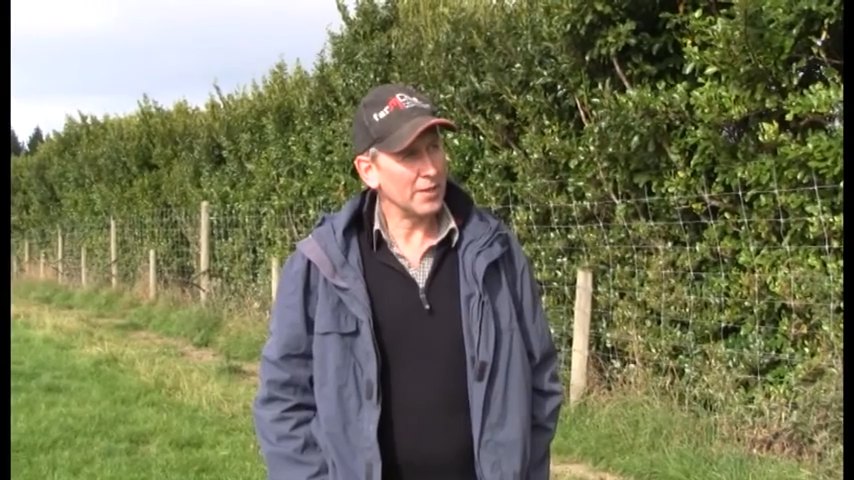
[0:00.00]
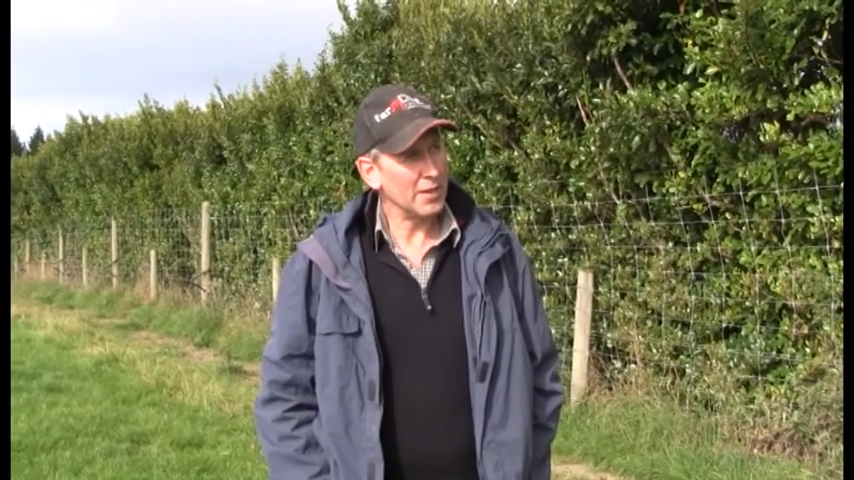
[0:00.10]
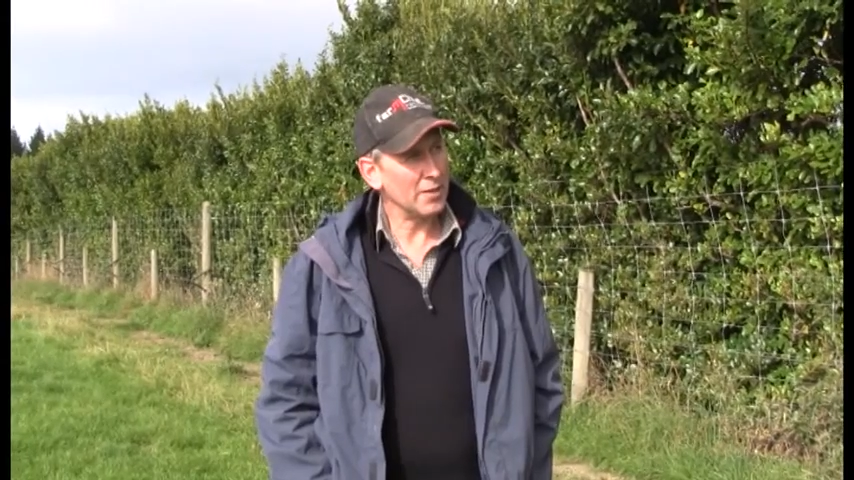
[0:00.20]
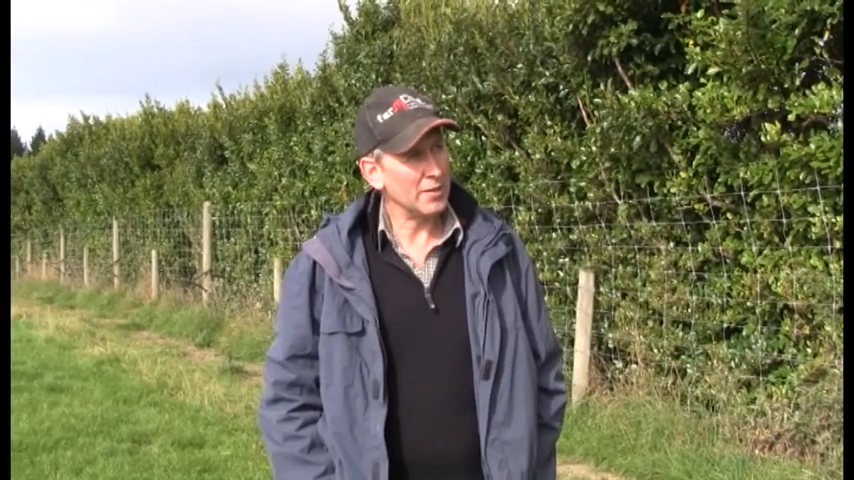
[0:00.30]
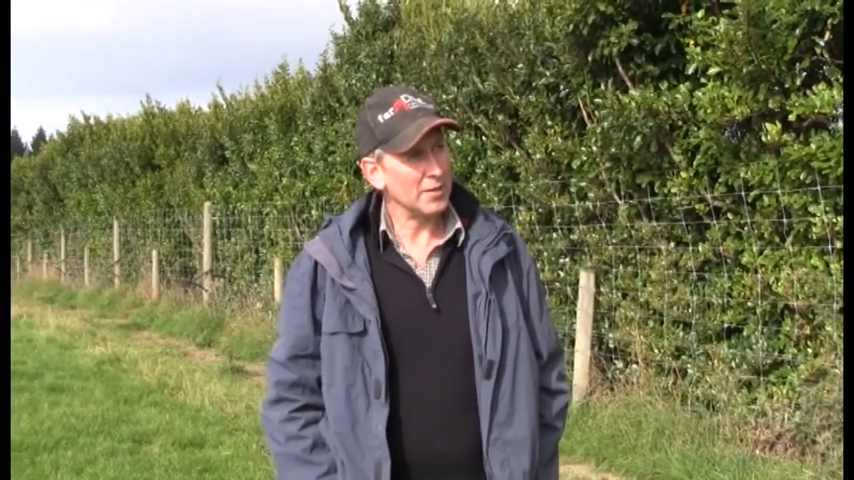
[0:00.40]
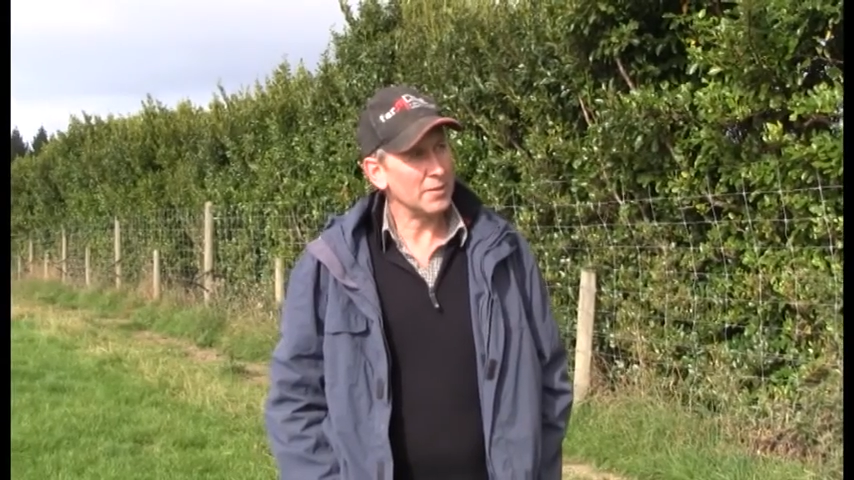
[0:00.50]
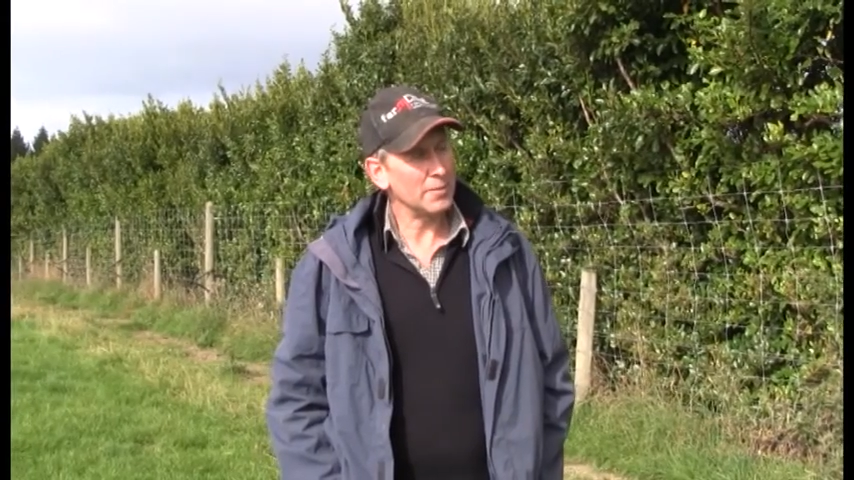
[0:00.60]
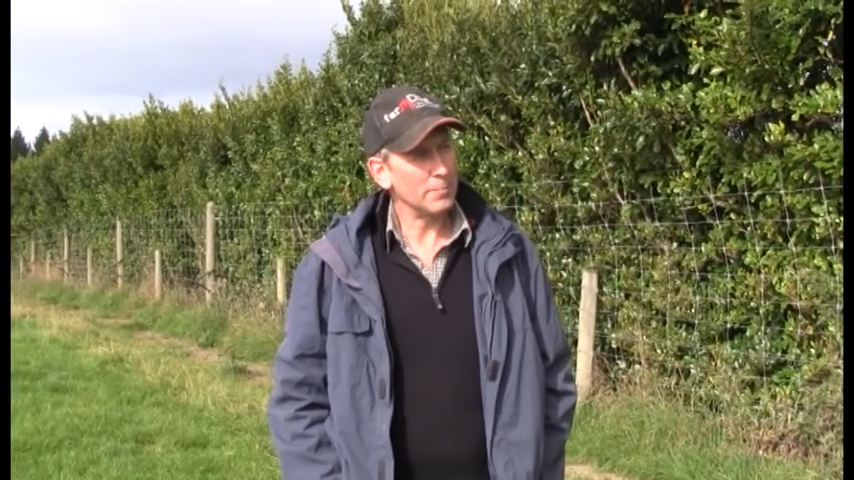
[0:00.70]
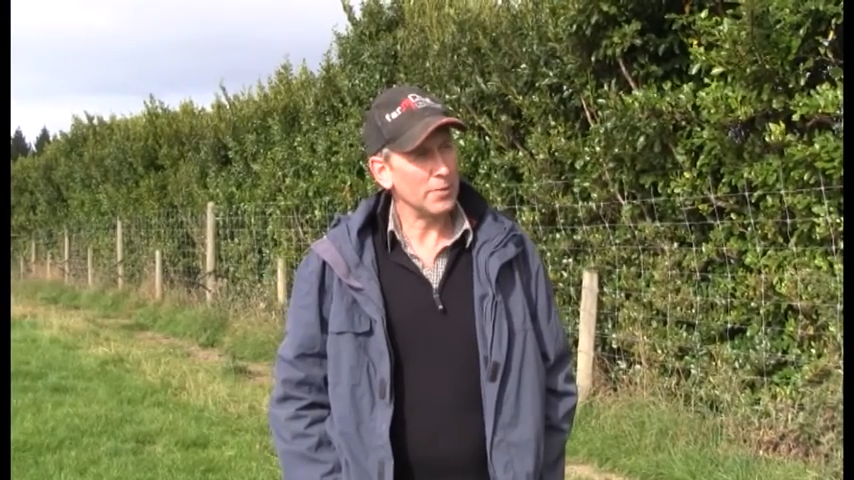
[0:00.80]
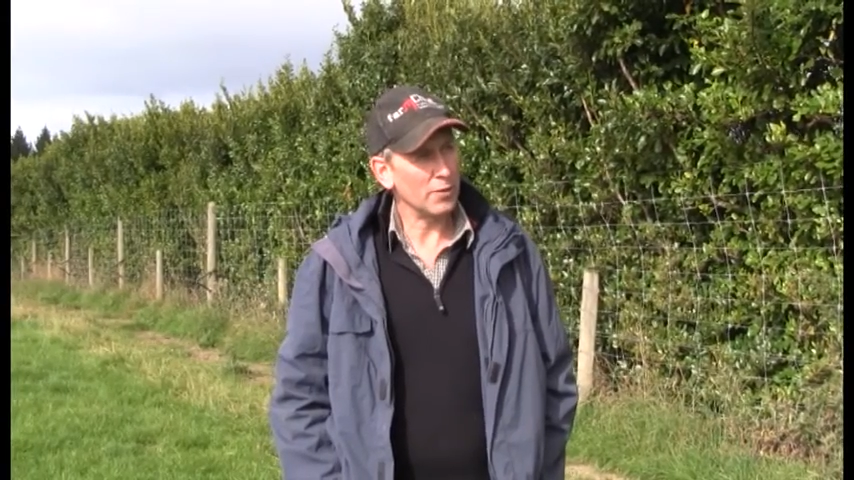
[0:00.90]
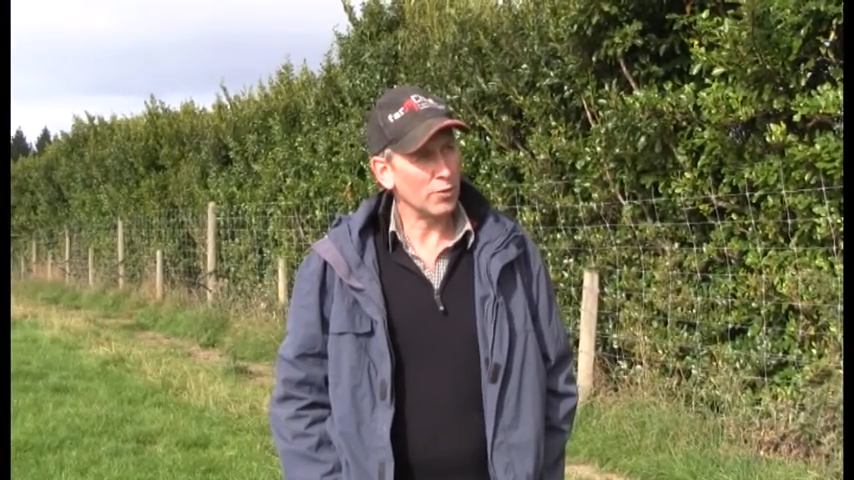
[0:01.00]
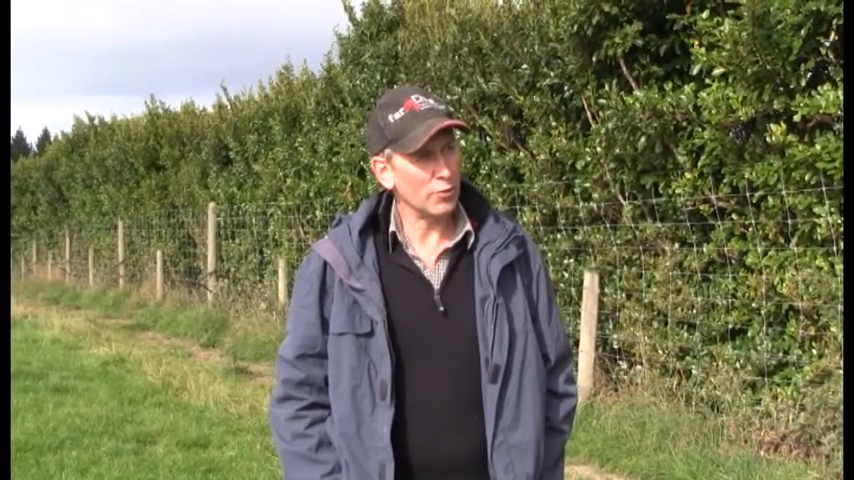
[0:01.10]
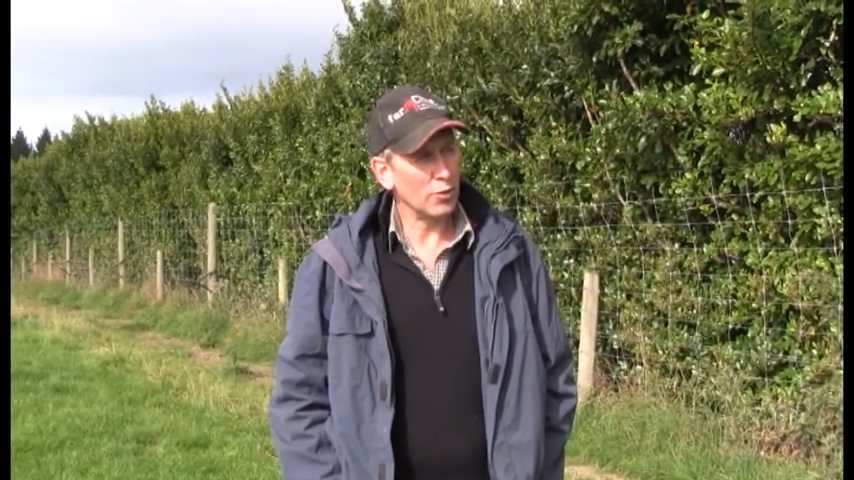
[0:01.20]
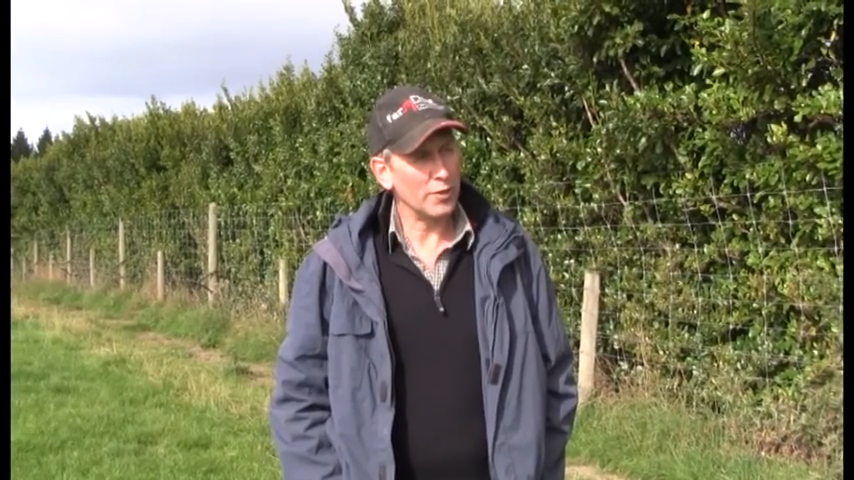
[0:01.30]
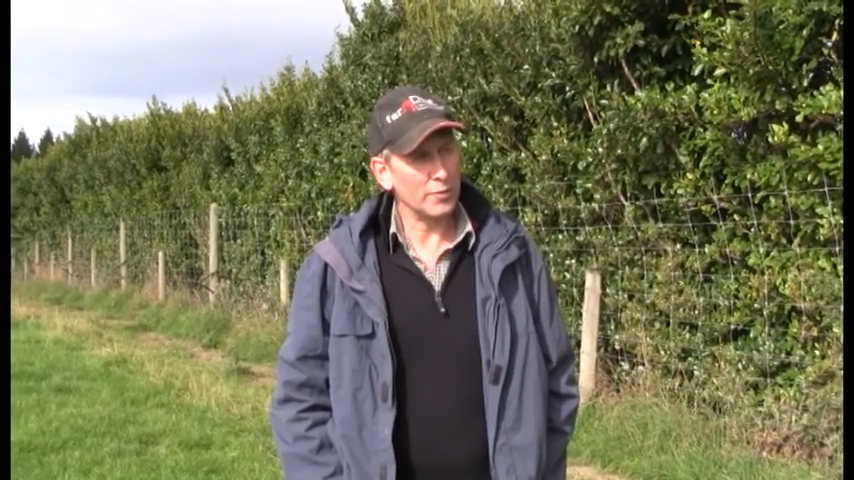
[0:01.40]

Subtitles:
and there's been a long line